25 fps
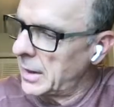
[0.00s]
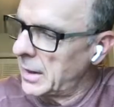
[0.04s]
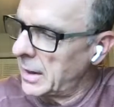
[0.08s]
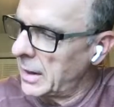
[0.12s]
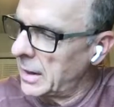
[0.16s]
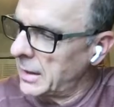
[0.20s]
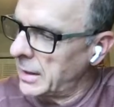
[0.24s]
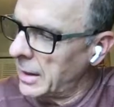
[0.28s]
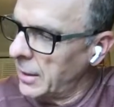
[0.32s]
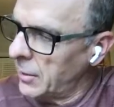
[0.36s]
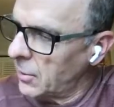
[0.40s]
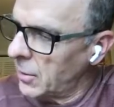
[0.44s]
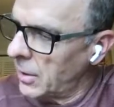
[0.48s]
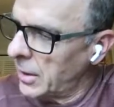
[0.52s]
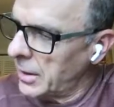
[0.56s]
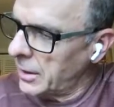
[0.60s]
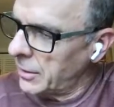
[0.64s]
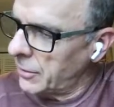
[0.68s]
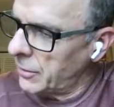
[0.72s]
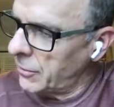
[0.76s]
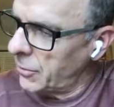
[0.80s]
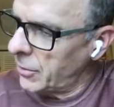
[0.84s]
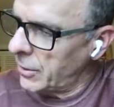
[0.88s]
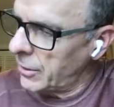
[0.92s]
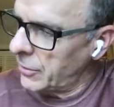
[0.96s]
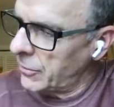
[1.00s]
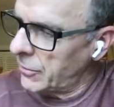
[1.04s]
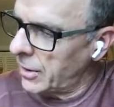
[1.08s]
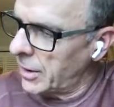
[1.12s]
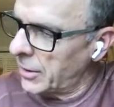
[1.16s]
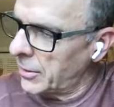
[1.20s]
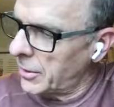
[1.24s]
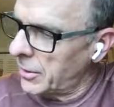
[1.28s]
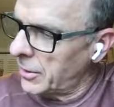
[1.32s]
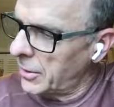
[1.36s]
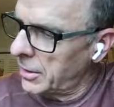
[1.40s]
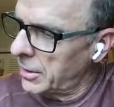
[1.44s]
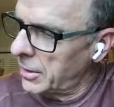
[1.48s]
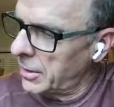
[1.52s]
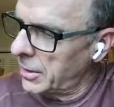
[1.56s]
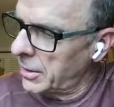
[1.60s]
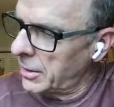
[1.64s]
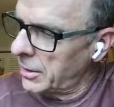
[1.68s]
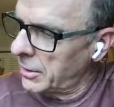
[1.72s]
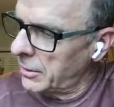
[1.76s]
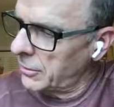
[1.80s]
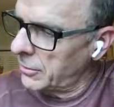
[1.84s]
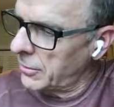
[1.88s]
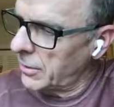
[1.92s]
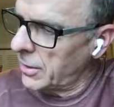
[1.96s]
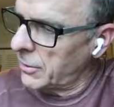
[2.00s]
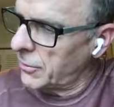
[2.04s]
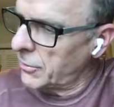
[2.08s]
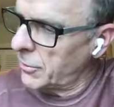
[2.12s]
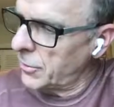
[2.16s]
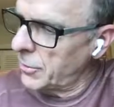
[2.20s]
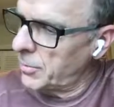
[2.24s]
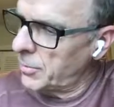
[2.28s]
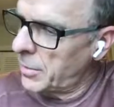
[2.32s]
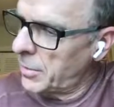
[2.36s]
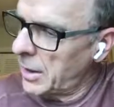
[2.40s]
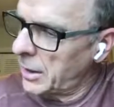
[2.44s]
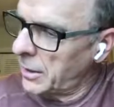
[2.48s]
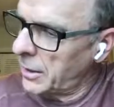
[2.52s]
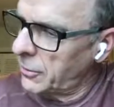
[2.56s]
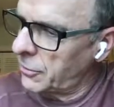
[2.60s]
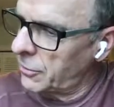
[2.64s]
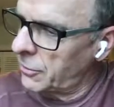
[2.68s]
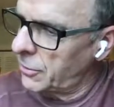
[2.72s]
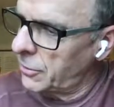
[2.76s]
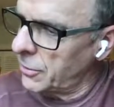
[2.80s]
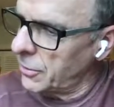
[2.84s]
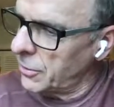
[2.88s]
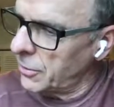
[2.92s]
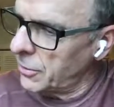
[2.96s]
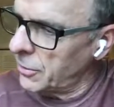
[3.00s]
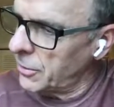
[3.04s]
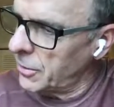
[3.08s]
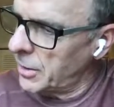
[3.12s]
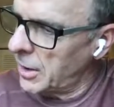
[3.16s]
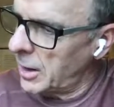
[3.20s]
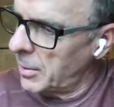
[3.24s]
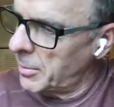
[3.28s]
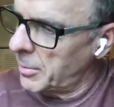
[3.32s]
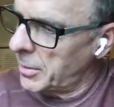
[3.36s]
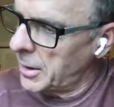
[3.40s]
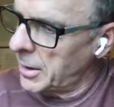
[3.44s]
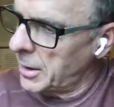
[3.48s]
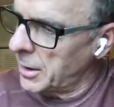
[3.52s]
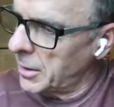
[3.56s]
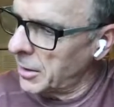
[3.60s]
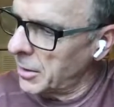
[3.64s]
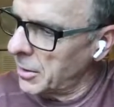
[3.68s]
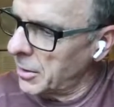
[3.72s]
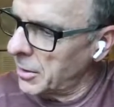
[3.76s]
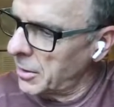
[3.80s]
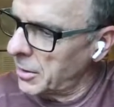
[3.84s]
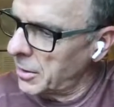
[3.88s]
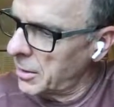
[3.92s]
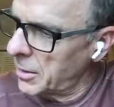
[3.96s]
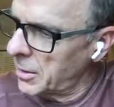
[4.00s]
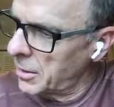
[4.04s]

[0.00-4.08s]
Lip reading: and they run into each other. So I drew puck 2 up here.